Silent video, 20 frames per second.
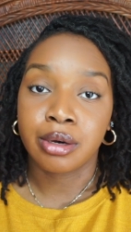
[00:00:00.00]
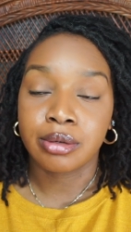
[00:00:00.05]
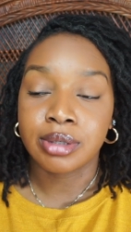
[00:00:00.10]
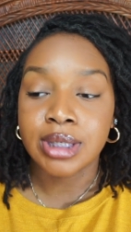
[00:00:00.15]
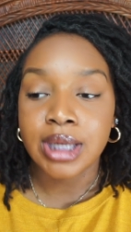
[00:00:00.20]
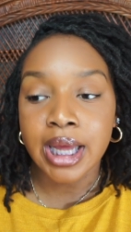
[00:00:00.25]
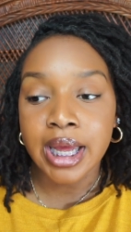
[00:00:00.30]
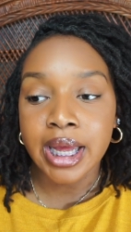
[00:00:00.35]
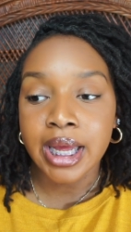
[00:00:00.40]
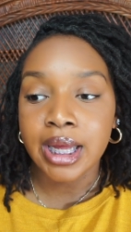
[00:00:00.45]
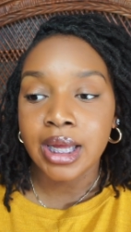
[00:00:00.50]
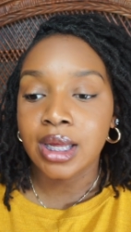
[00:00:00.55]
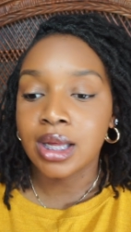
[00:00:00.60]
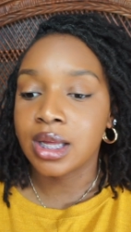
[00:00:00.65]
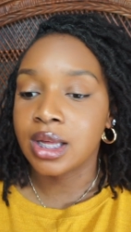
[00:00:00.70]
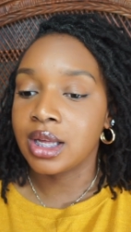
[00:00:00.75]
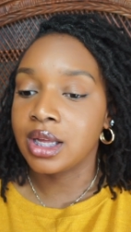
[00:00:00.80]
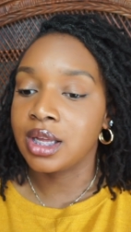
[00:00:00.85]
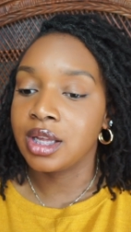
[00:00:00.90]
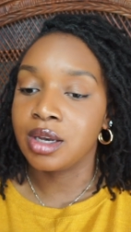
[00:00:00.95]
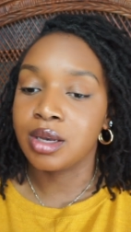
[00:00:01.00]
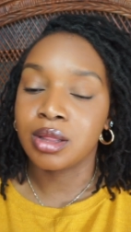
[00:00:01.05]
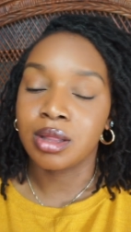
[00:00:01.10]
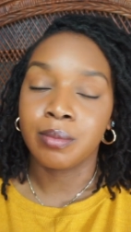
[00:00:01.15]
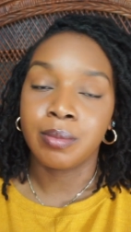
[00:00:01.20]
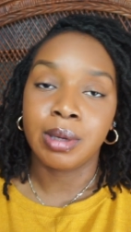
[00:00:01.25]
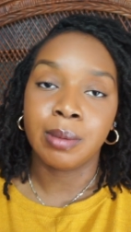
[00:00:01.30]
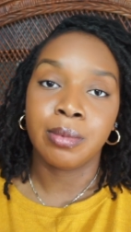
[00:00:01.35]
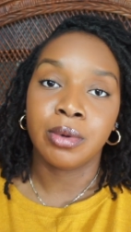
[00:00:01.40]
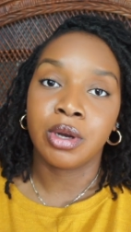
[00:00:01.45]
take. And some
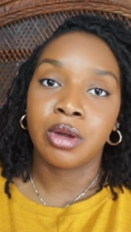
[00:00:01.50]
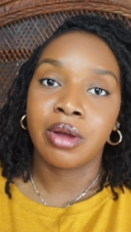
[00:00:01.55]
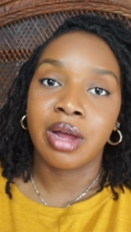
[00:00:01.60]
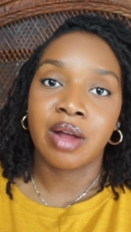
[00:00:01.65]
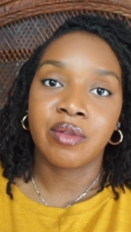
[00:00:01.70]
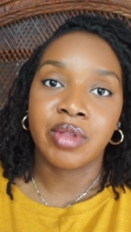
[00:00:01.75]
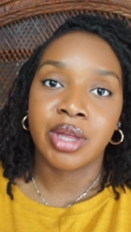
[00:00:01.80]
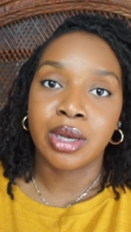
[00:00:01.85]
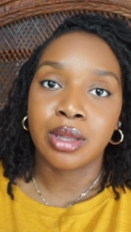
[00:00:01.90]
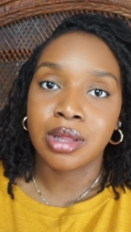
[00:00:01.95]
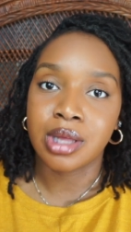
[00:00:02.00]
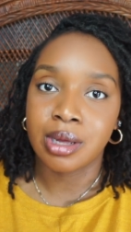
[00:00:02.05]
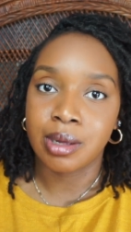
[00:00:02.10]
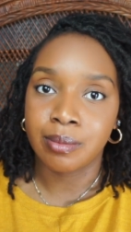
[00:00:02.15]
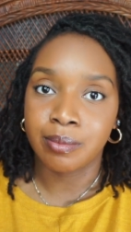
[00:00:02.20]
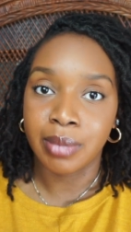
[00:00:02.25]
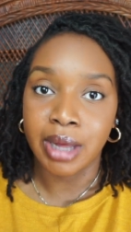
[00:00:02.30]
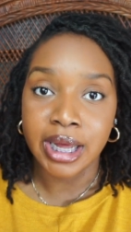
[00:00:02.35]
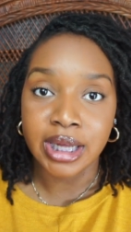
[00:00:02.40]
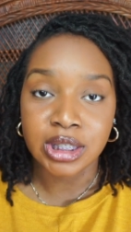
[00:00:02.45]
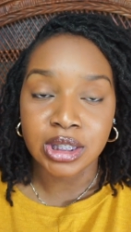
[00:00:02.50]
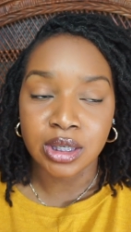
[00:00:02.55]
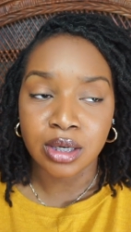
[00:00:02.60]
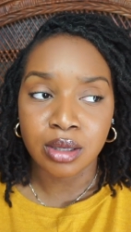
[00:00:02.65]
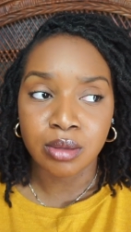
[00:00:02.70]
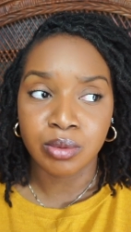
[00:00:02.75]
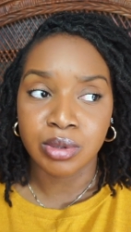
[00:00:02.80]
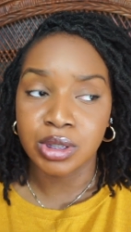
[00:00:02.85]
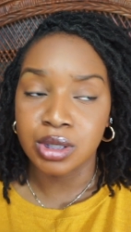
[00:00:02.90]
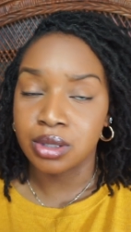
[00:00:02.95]
people don't have that same
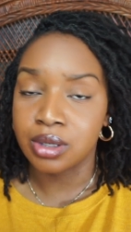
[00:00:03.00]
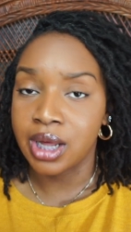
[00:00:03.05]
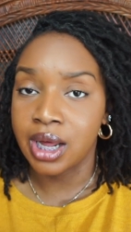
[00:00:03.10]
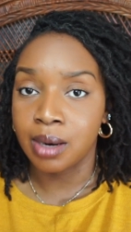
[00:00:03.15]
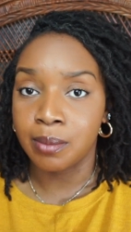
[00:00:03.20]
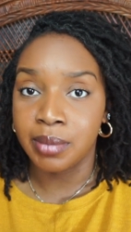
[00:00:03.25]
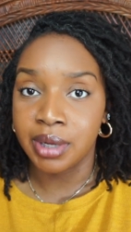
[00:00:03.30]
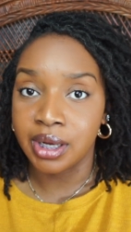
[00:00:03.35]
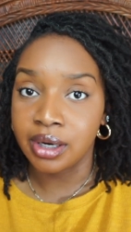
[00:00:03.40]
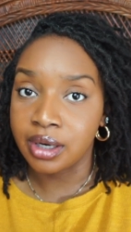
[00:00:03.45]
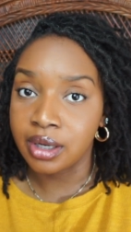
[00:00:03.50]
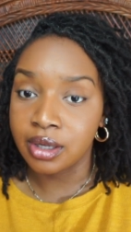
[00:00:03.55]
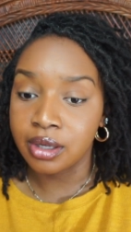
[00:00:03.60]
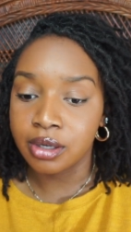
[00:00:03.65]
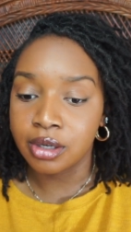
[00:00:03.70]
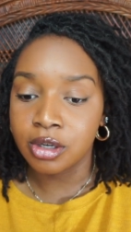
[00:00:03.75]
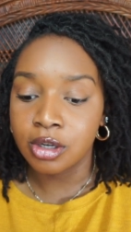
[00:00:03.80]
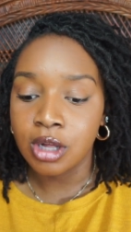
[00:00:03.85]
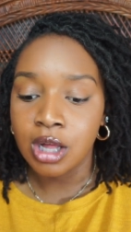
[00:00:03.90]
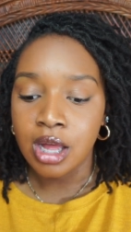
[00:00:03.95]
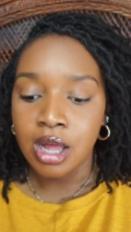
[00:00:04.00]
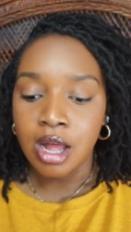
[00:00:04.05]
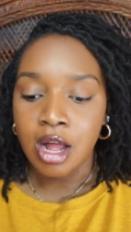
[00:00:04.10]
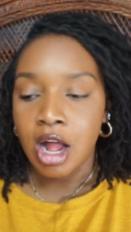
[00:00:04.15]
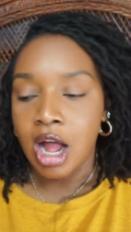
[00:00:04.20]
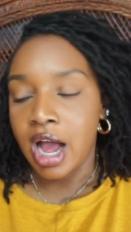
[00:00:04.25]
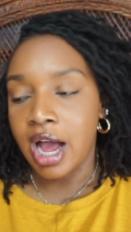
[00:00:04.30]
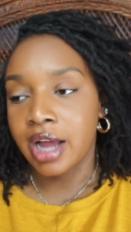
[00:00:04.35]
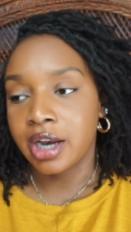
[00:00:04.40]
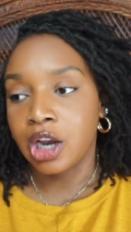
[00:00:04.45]
patience, which is not a big deal.
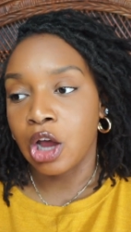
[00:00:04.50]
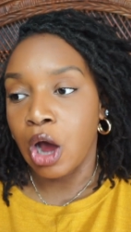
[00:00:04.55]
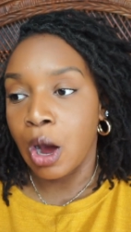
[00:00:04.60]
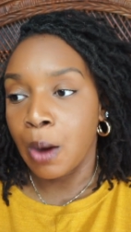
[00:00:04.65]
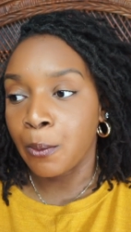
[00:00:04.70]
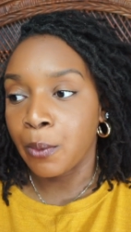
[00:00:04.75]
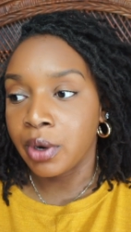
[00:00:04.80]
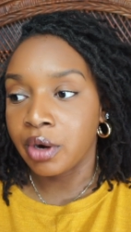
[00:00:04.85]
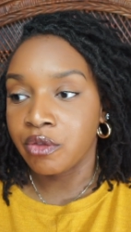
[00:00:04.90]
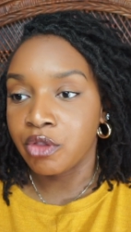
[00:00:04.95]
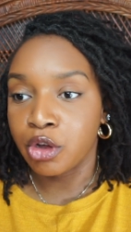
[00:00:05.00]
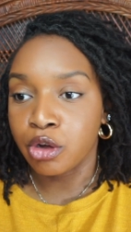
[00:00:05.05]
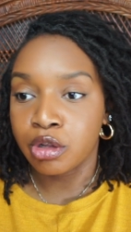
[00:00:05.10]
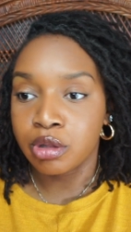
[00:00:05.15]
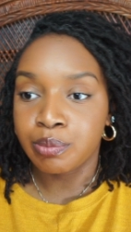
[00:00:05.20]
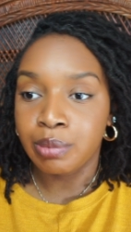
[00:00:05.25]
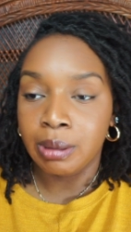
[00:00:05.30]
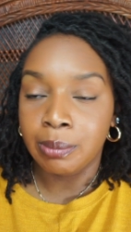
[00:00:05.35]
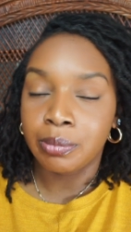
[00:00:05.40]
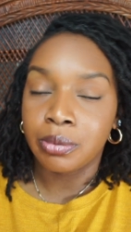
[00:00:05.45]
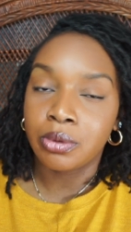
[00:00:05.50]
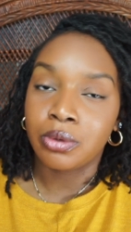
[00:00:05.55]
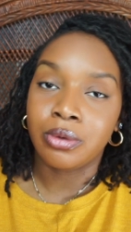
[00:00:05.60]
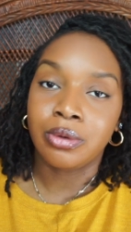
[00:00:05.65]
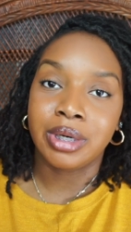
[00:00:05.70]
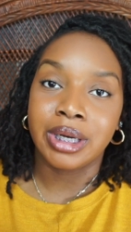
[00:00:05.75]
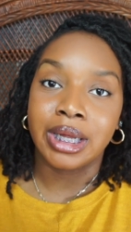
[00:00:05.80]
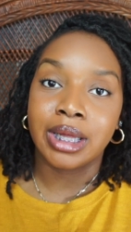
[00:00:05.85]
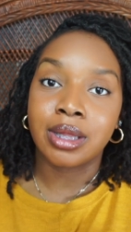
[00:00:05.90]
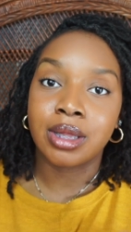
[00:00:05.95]
I know I'm one of those people who
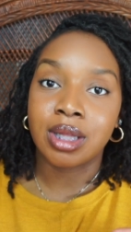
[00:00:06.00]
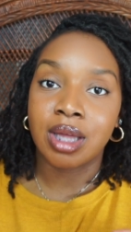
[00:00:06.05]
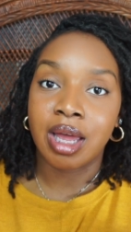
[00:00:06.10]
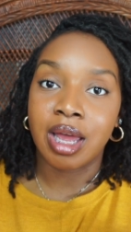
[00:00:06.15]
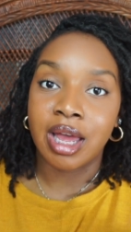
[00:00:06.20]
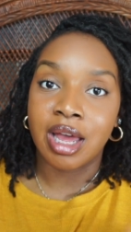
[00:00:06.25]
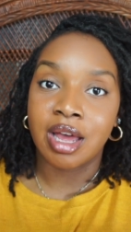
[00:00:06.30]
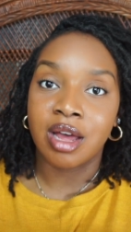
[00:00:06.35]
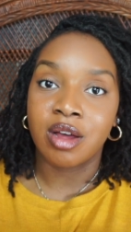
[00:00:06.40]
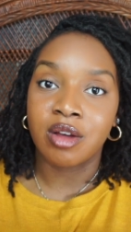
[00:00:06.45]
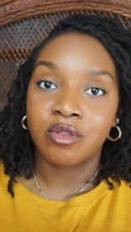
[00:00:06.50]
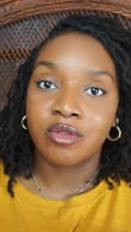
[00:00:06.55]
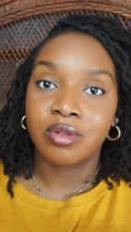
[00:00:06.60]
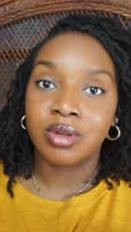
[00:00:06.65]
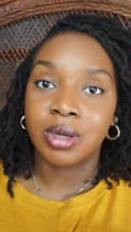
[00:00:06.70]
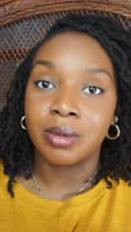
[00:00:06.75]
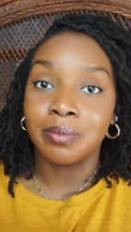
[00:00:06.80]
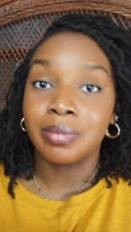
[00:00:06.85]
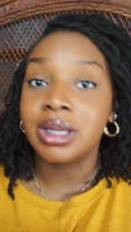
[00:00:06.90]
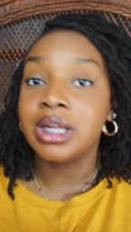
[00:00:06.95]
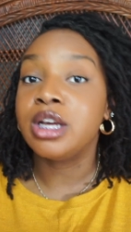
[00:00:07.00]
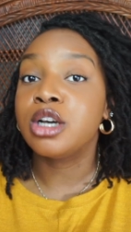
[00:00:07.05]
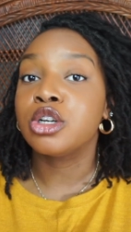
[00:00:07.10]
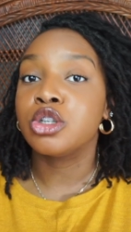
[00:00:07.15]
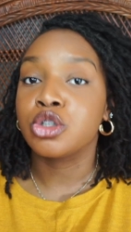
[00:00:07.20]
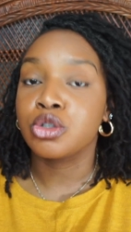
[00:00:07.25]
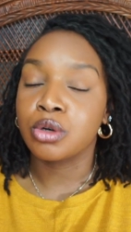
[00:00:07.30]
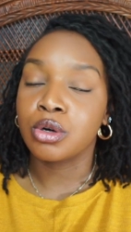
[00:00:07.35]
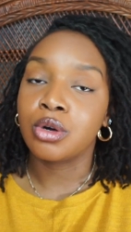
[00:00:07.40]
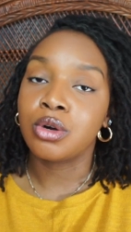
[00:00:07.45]
likes to have complete
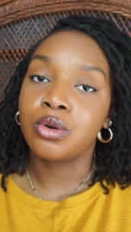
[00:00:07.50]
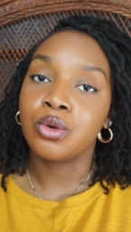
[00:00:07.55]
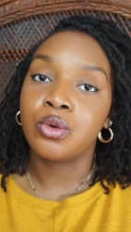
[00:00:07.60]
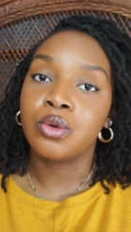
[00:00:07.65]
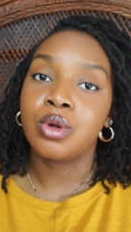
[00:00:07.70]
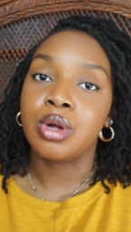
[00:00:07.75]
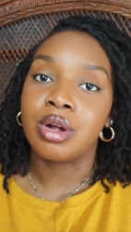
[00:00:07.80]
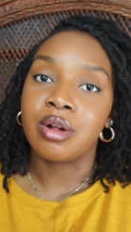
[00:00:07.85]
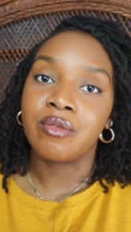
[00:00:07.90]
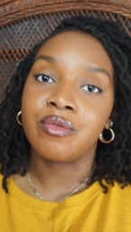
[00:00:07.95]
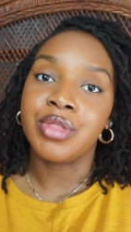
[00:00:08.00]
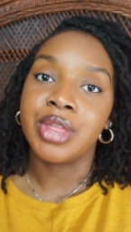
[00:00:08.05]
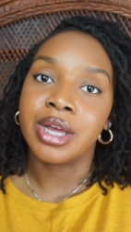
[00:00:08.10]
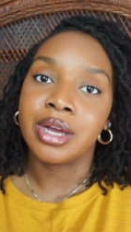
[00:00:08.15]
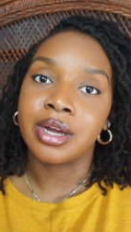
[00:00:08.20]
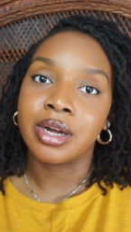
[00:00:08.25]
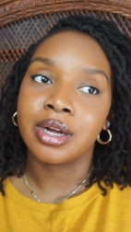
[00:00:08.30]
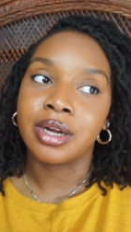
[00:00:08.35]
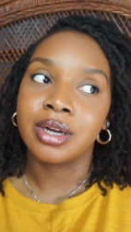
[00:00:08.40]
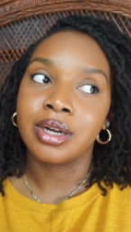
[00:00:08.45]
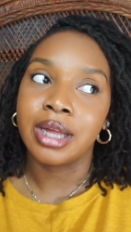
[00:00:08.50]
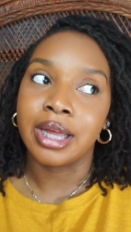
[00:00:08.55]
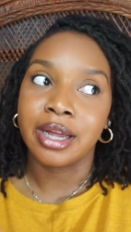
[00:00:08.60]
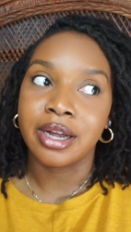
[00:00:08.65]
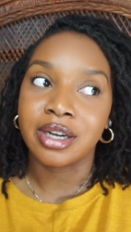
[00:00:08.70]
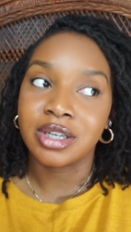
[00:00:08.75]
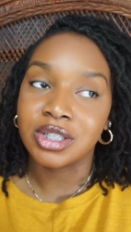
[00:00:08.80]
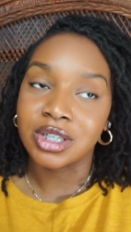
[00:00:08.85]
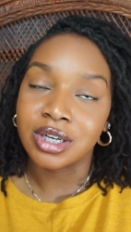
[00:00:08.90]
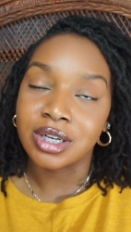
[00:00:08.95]
control of their
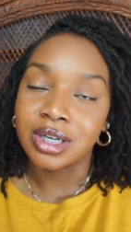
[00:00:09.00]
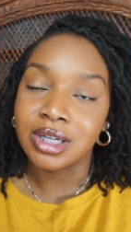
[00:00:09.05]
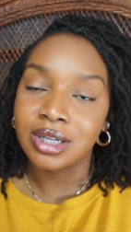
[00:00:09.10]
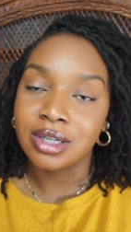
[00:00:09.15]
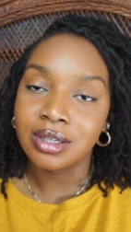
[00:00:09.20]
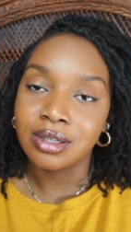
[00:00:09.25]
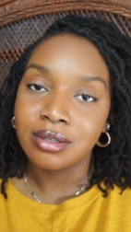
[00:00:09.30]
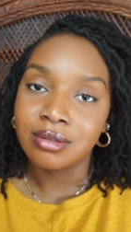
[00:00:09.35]
hair journey,